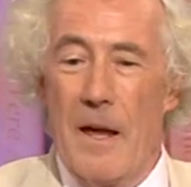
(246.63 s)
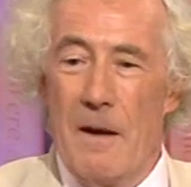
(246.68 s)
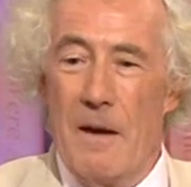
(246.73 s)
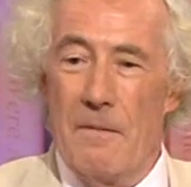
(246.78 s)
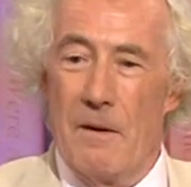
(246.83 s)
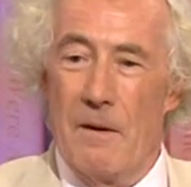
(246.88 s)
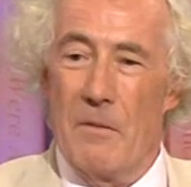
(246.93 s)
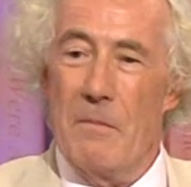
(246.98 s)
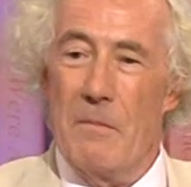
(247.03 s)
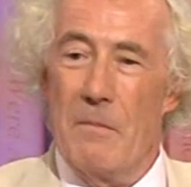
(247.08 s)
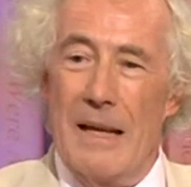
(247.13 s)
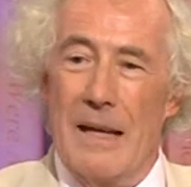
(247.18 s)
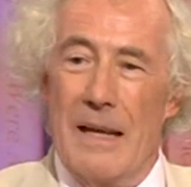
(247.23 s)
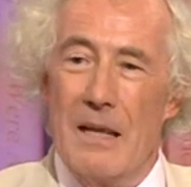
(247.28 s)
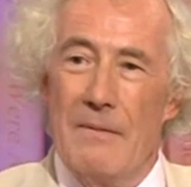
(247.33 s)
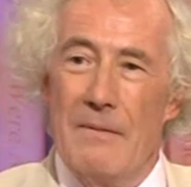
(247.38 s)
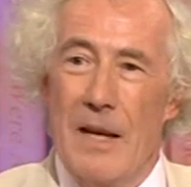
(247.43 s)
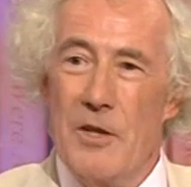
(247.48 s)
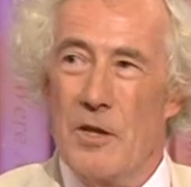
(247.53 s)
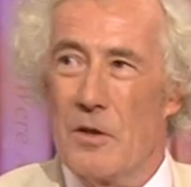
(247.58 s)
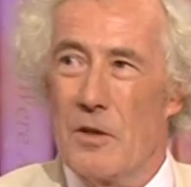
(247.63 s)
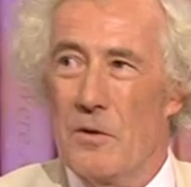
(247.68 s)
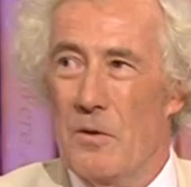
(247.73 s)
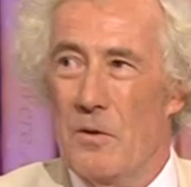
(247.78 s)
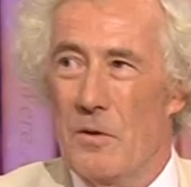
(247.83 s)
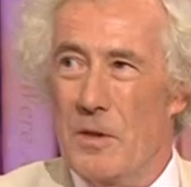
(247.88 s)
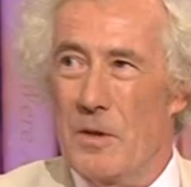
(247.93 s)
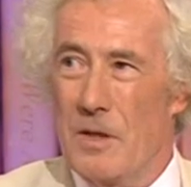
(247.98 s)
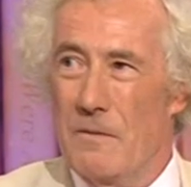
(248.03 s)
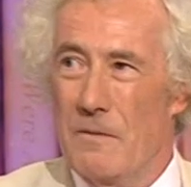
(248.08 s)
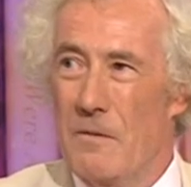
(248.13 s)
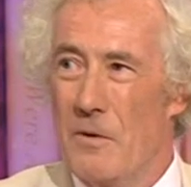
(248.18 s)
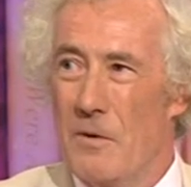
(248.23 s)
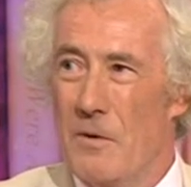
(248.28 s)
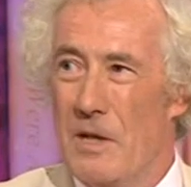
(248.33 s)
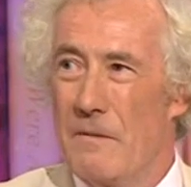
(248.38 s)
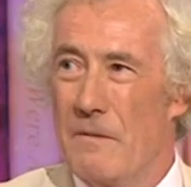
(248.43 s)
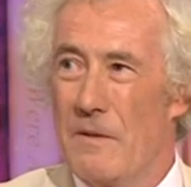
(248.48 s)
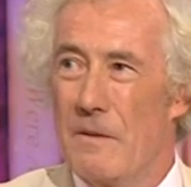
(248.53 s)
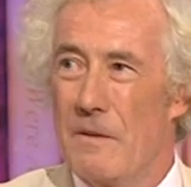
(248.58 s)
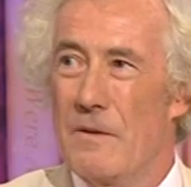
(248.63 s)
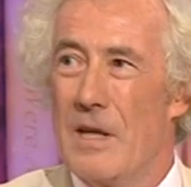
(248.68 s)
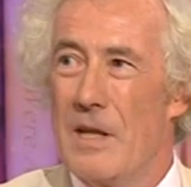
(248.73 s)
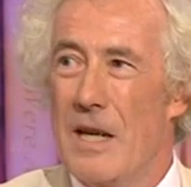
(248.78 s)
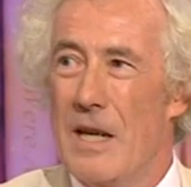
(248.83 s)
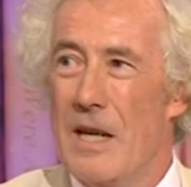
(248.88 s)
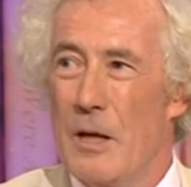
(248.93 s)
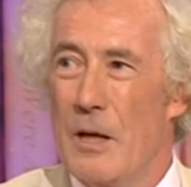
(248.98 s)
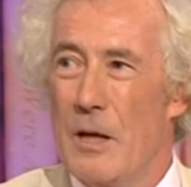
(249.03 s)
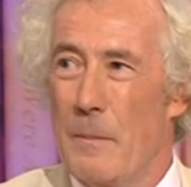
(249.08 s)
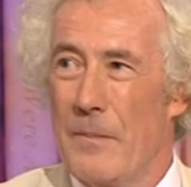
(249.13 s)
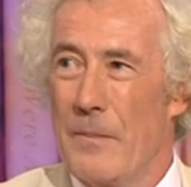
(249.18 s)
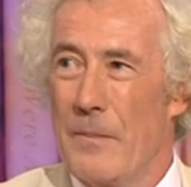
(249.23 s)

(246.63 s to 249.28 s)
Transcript: from the Battle of Agincourt in 1415